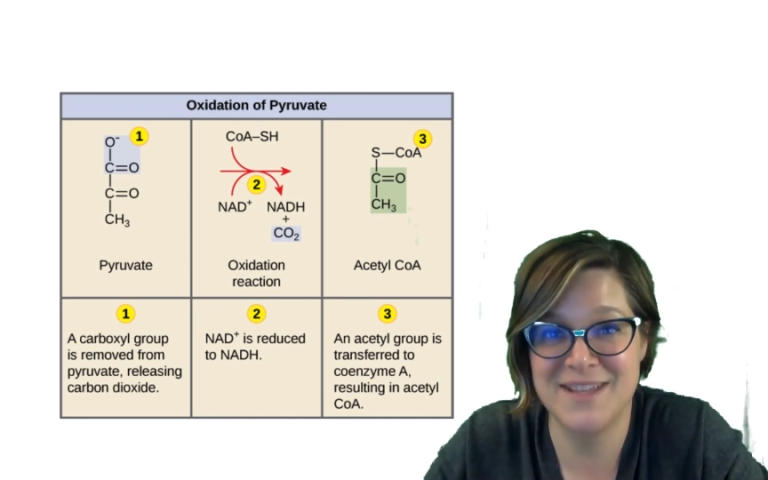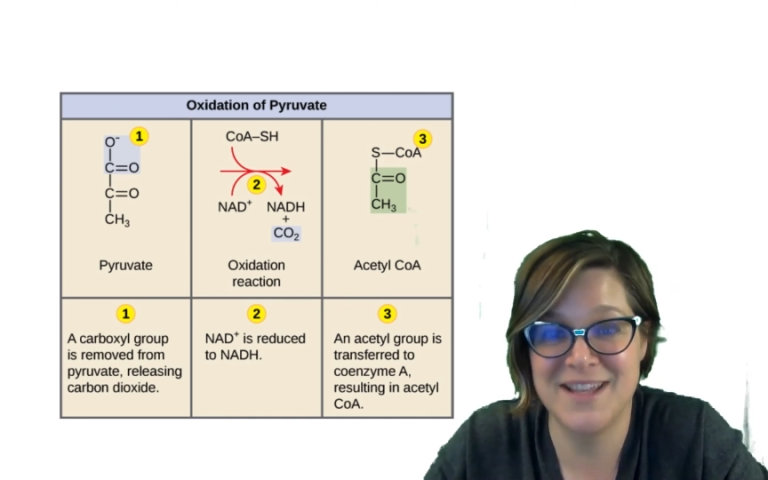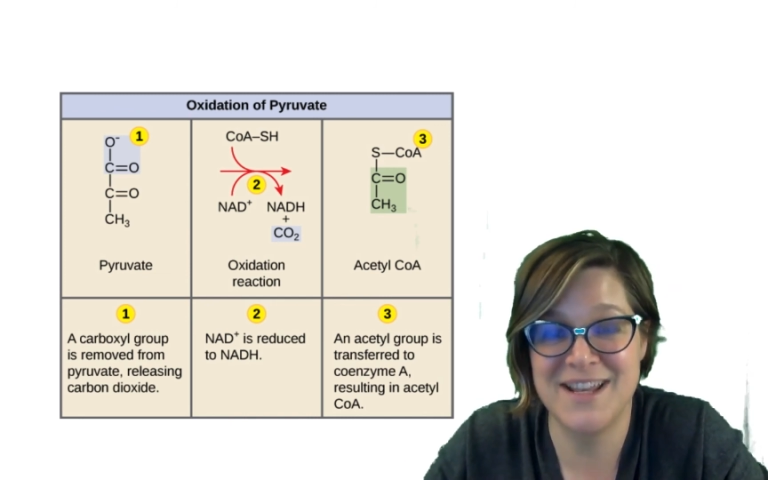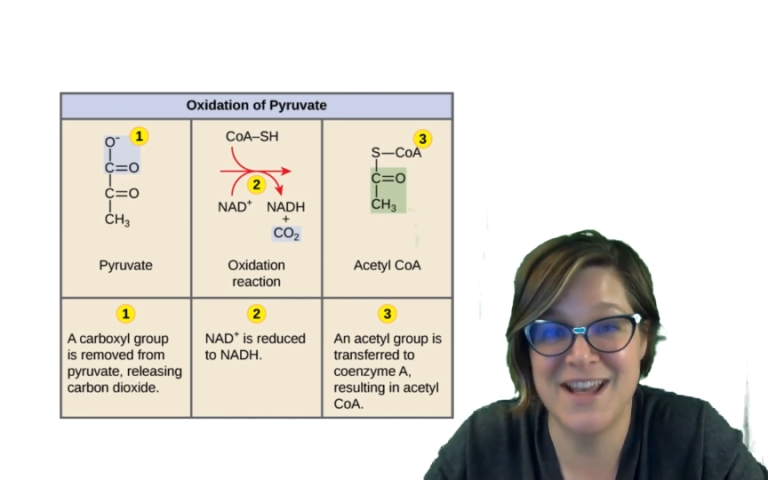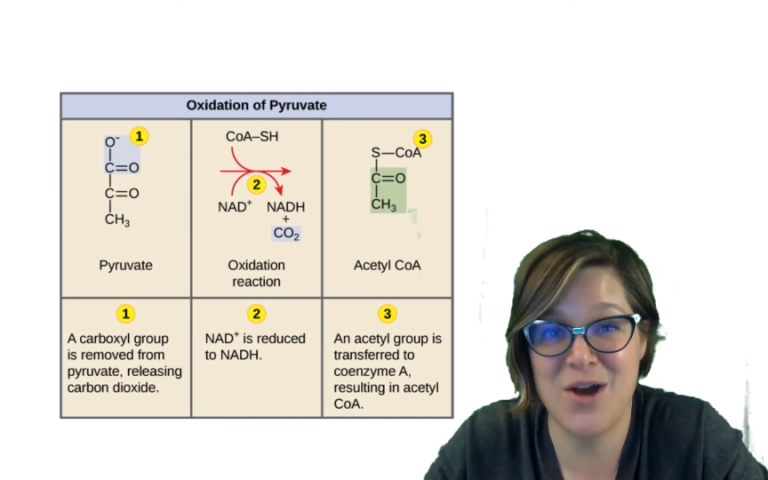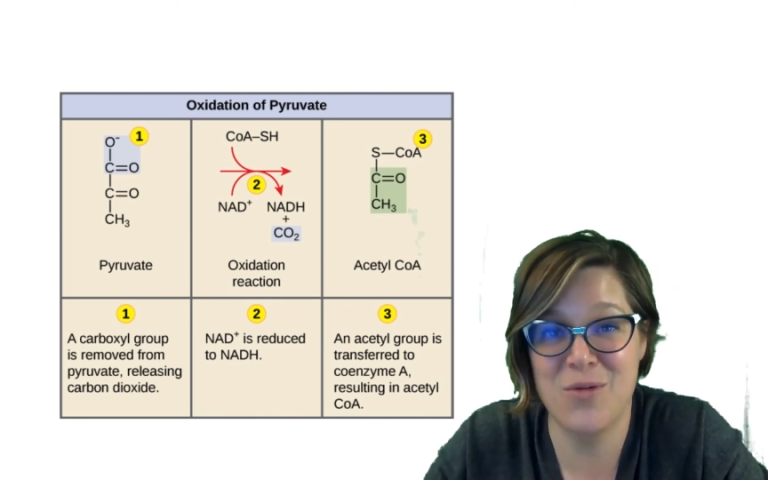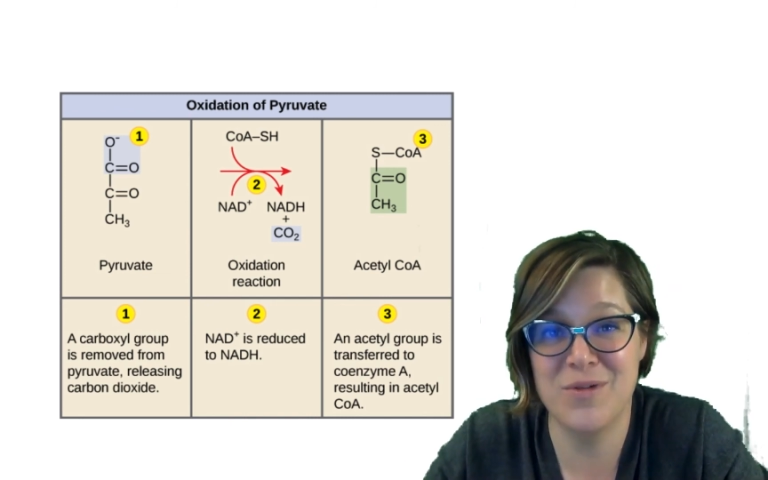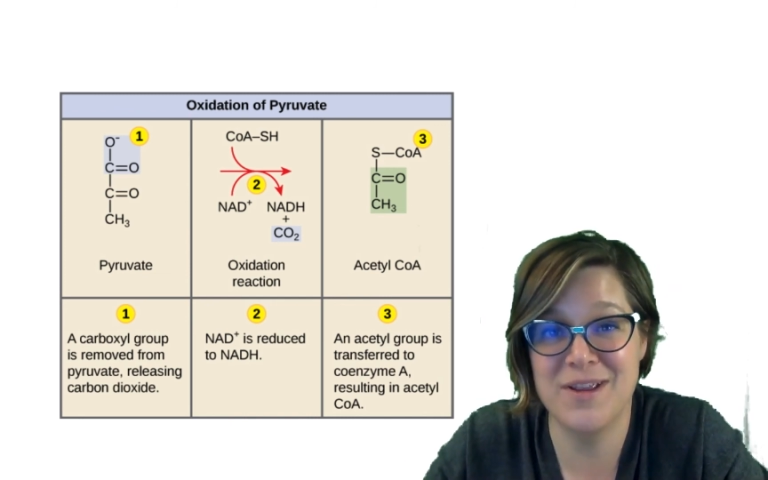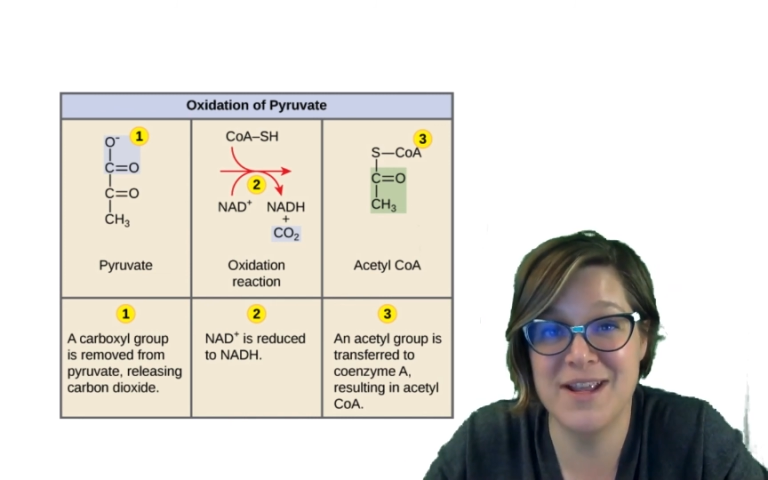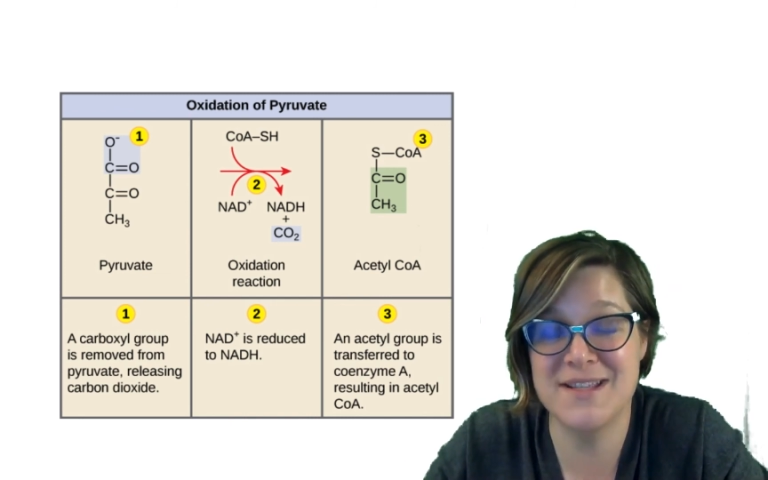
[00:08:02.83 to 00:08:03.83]
Now,
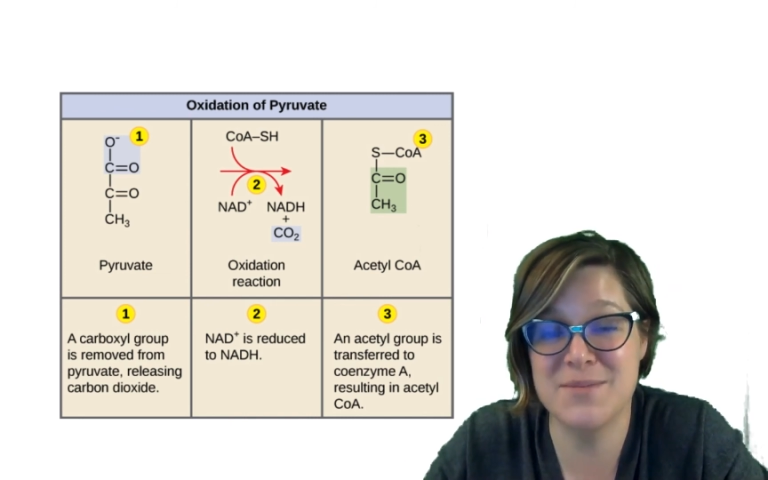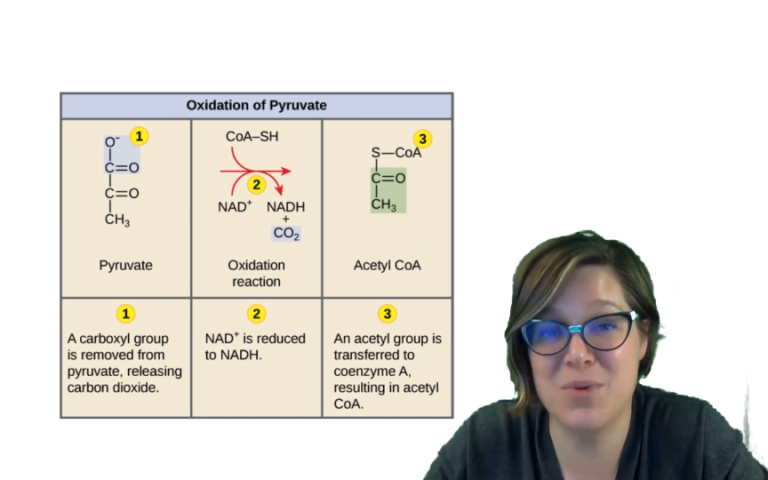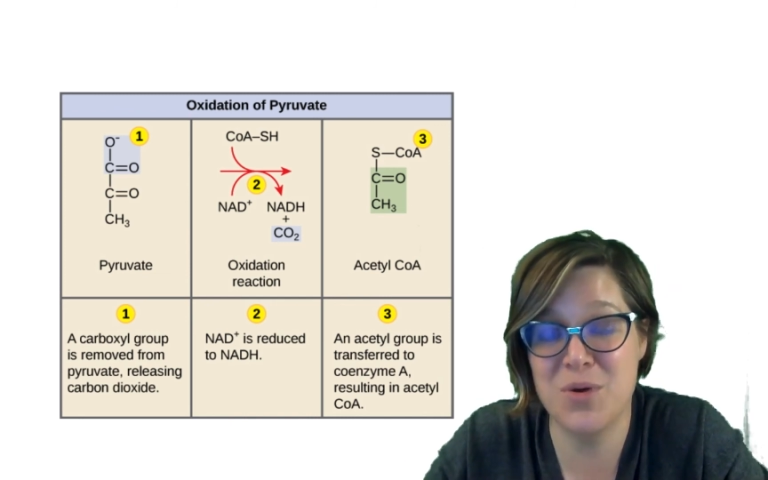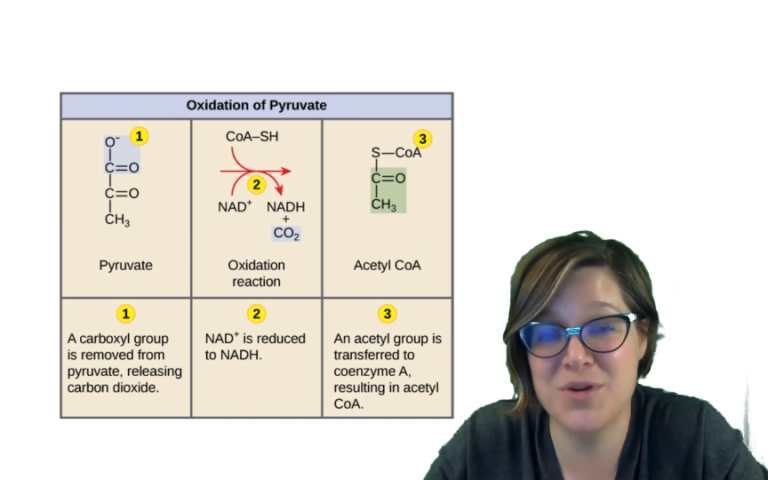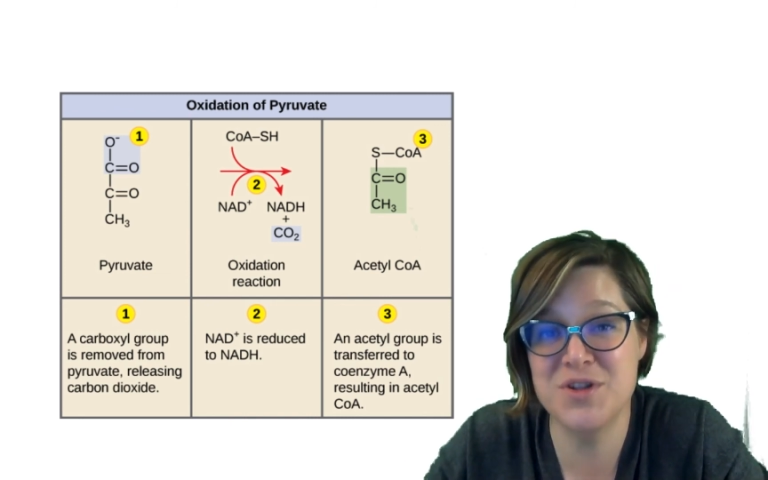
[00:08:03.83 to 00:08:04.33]
it's important